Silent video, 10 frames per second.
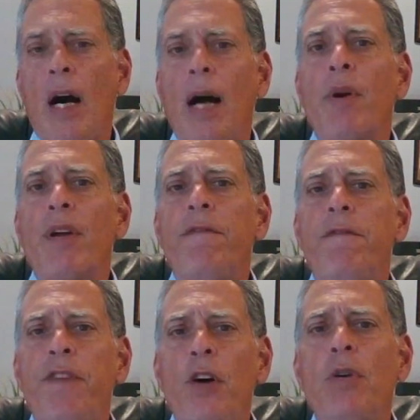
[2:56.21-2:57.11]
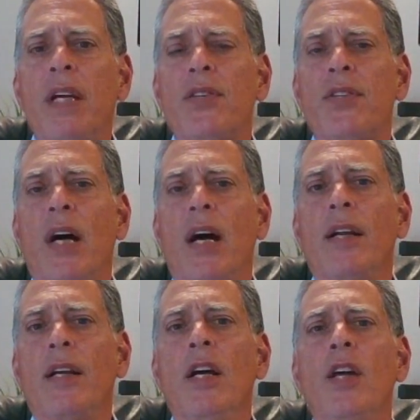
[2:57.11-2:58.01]
I want to focus
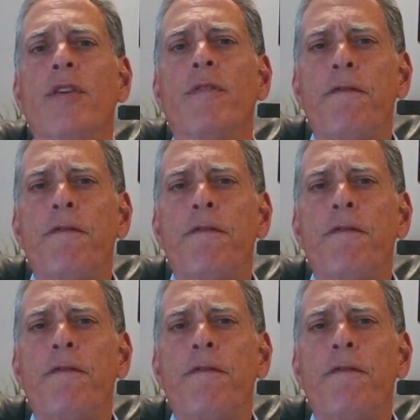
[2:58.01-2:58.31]
on the